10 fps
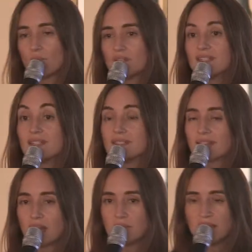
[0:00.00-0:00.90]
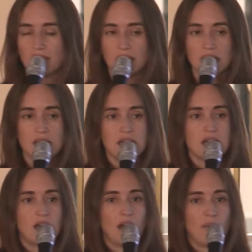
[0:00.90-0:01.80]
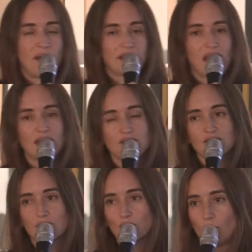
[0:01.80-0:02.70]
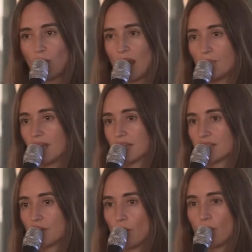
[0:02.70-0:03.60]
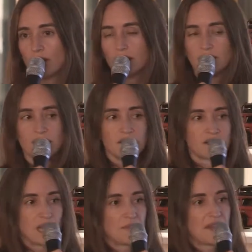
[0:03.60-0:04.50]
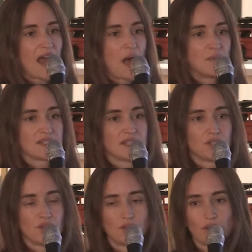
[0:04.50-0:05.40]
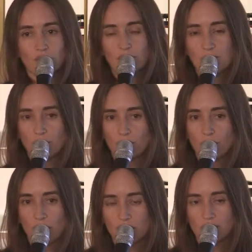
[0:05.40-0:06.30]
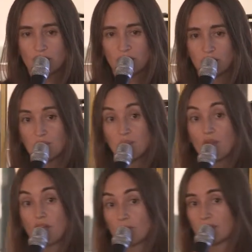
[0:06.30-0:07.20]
and what cities can be, and catches a global limelight. So when something happens in New York, people are watching and people are